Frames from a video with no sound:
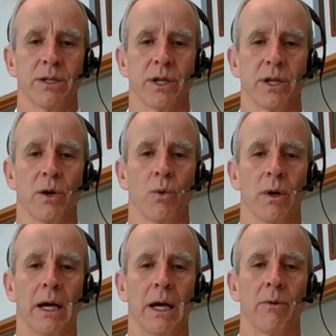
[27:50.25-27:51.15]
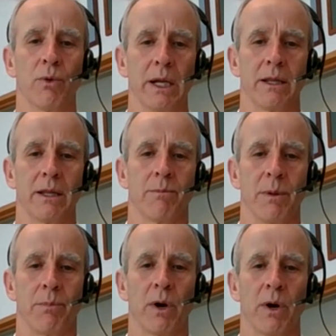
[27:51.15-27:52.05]
So really
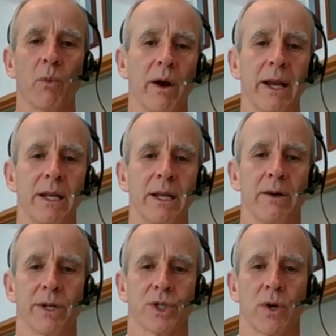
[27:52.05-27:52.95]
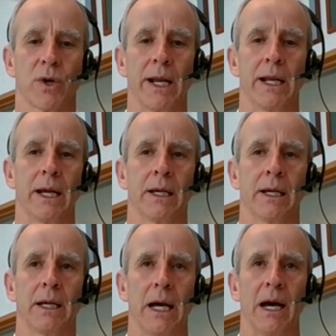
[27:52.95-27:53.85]
the point we're at here in Australia,
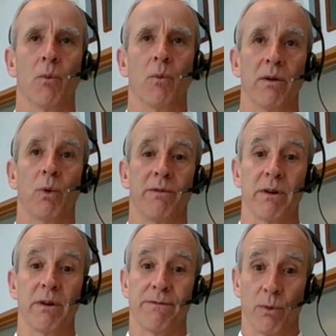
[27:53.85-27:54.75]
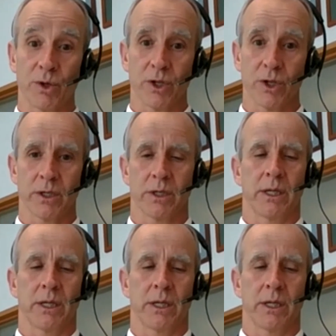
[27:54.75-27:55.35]
we're very fortunate.